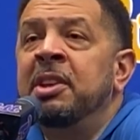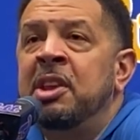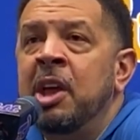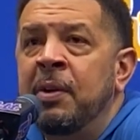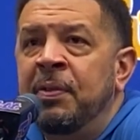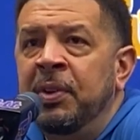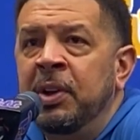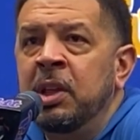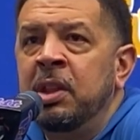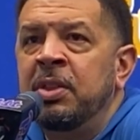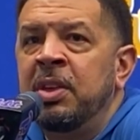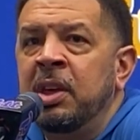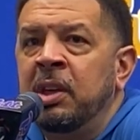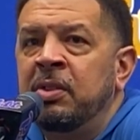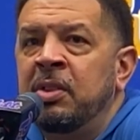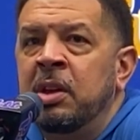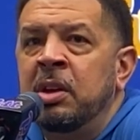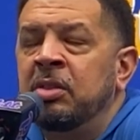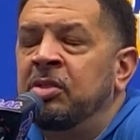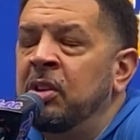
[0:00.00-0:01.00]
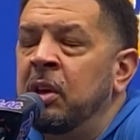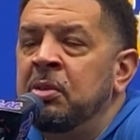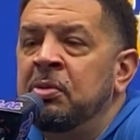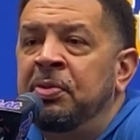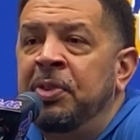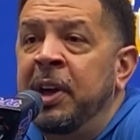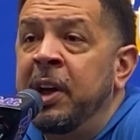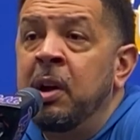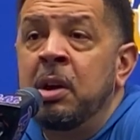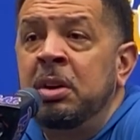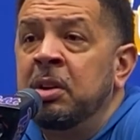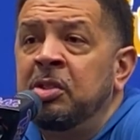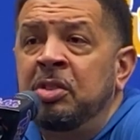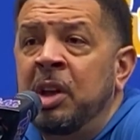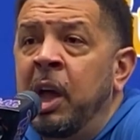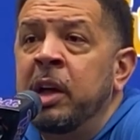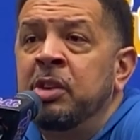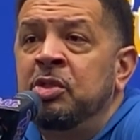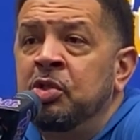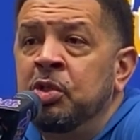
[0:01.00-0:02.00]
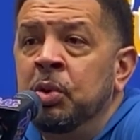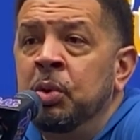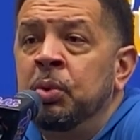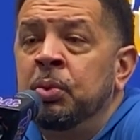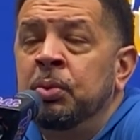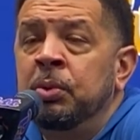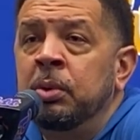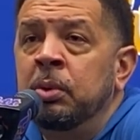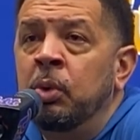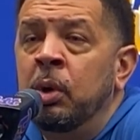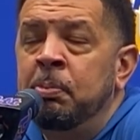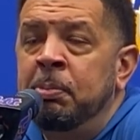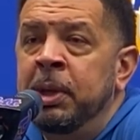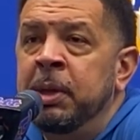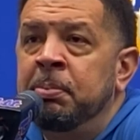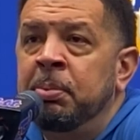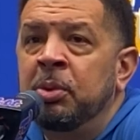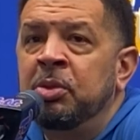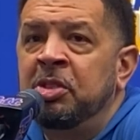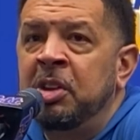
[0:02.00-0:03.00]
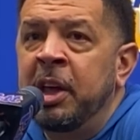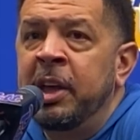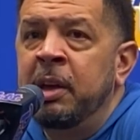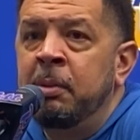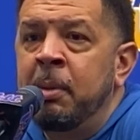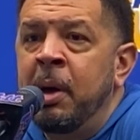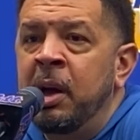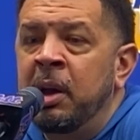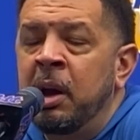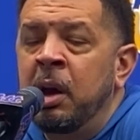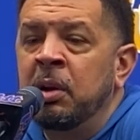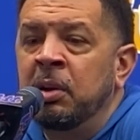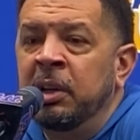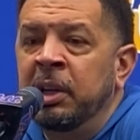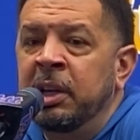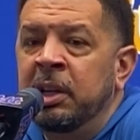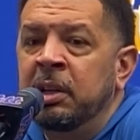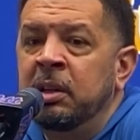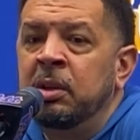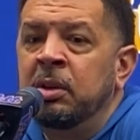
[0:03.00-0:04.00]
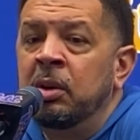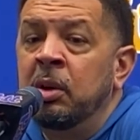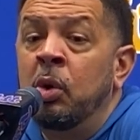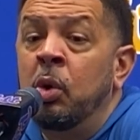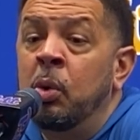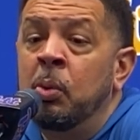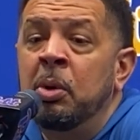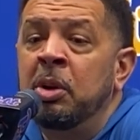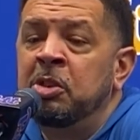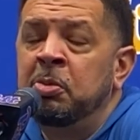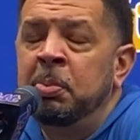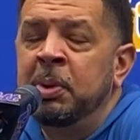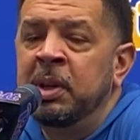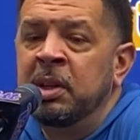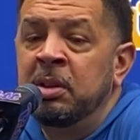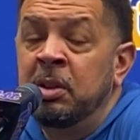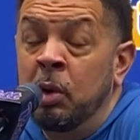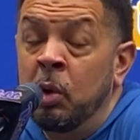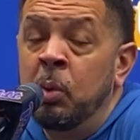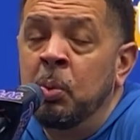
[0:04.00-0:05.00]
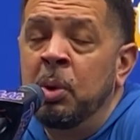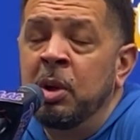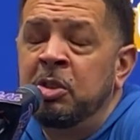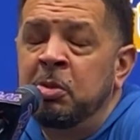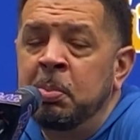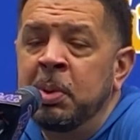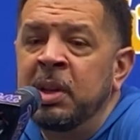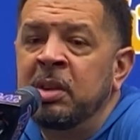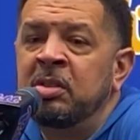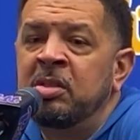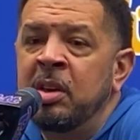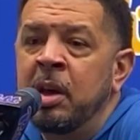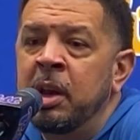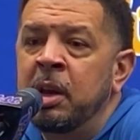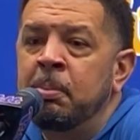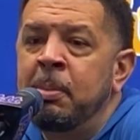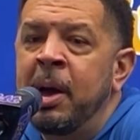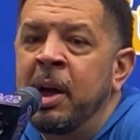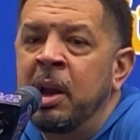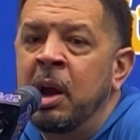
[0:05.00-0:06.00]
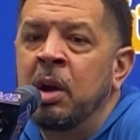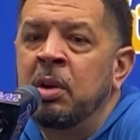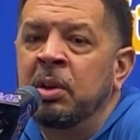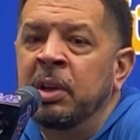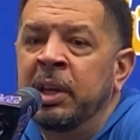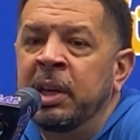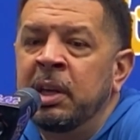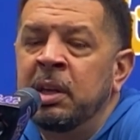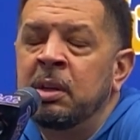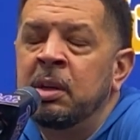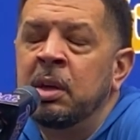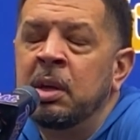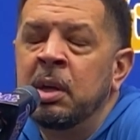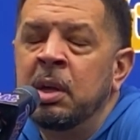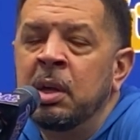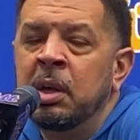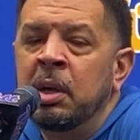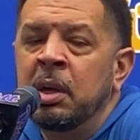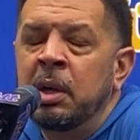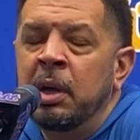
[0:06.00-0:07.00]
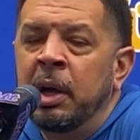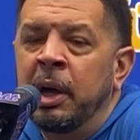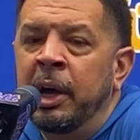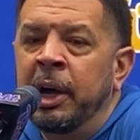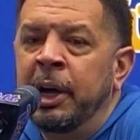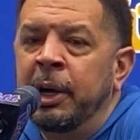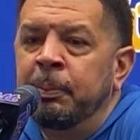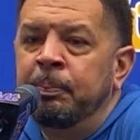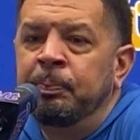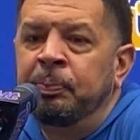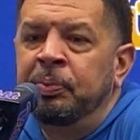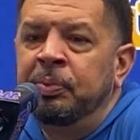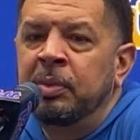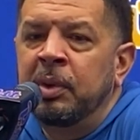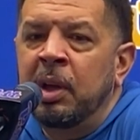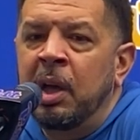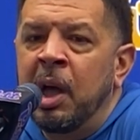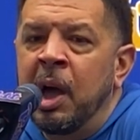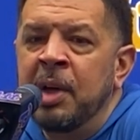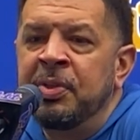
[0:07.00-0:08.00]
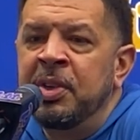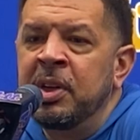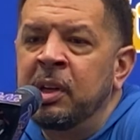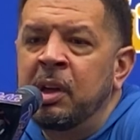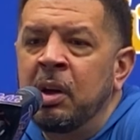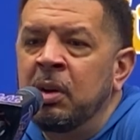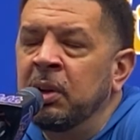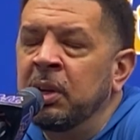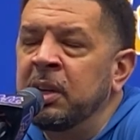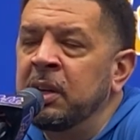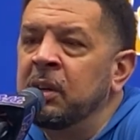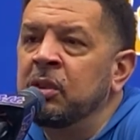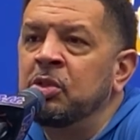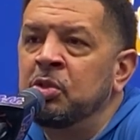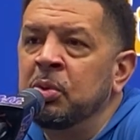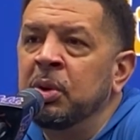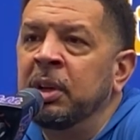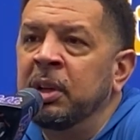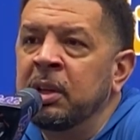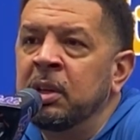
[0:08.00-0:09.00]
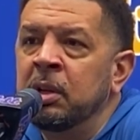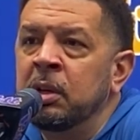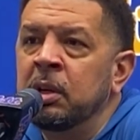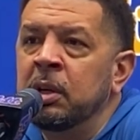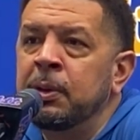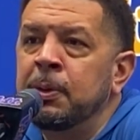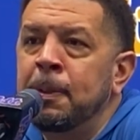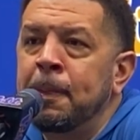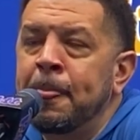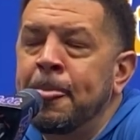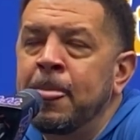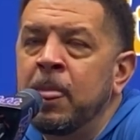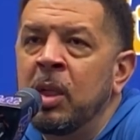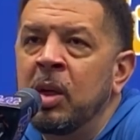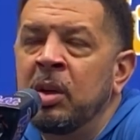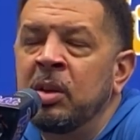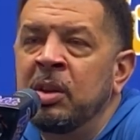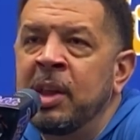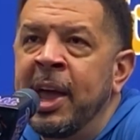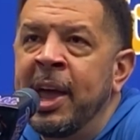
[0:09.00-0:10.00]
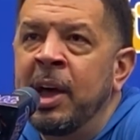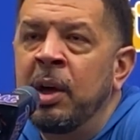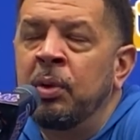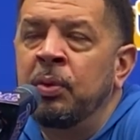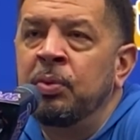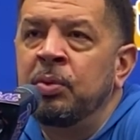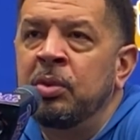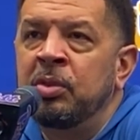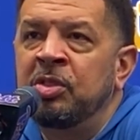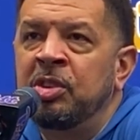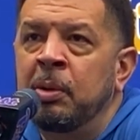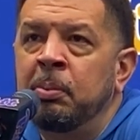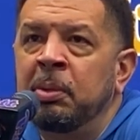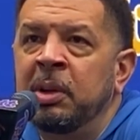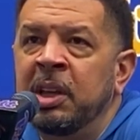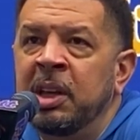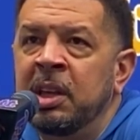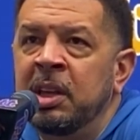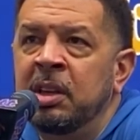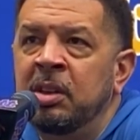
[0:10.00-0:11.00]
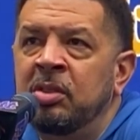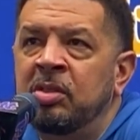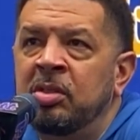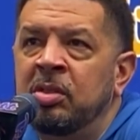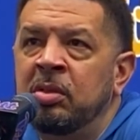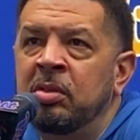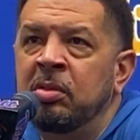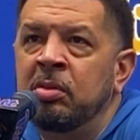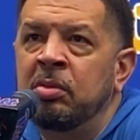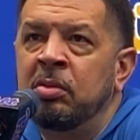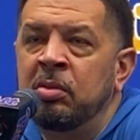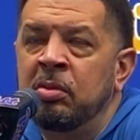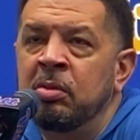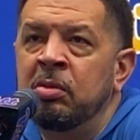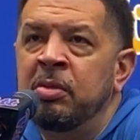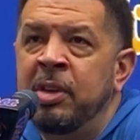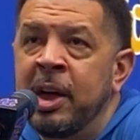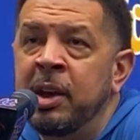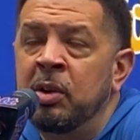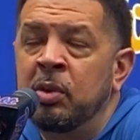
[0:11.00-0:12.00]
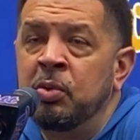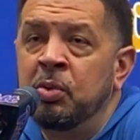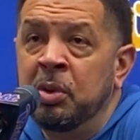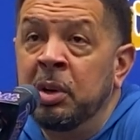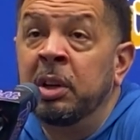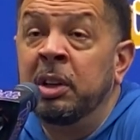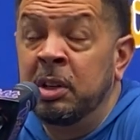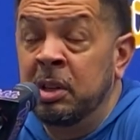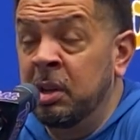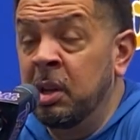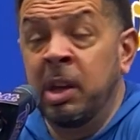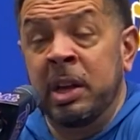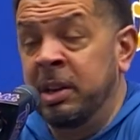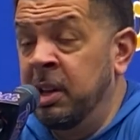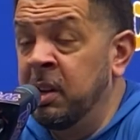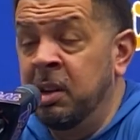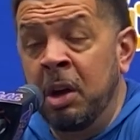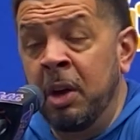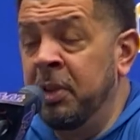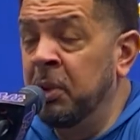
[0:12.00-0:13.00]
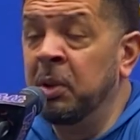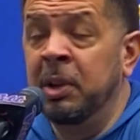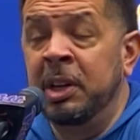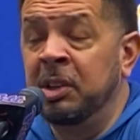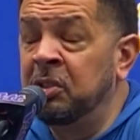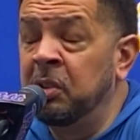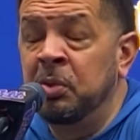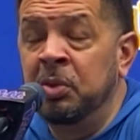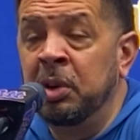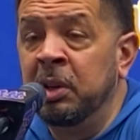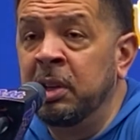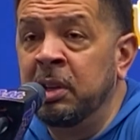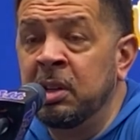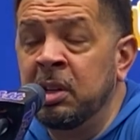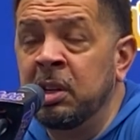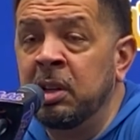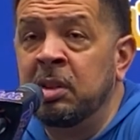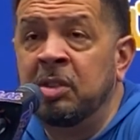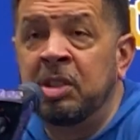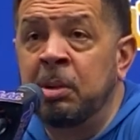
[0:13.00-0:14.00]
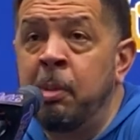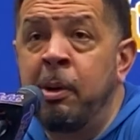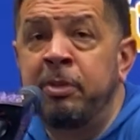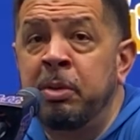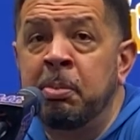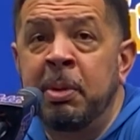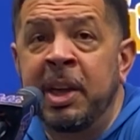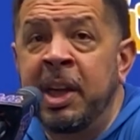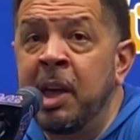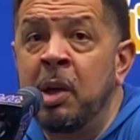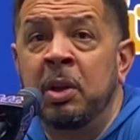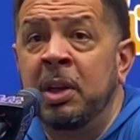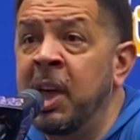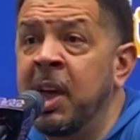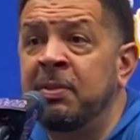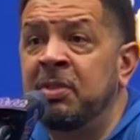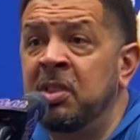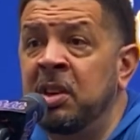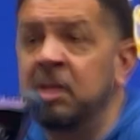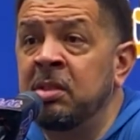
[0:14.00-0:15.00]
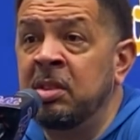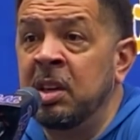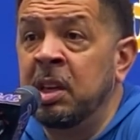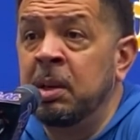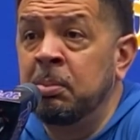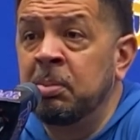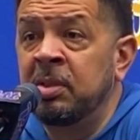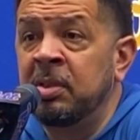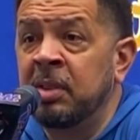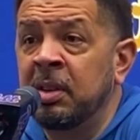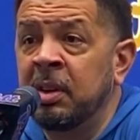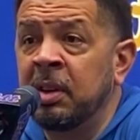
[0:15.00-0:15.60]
I definitely think that it's unfair and it's not true what people say about our league or what's been said about our league. I think our league is really good. Now, some leagues that are really and other leagues are really good. Some of them may only have 10 teams,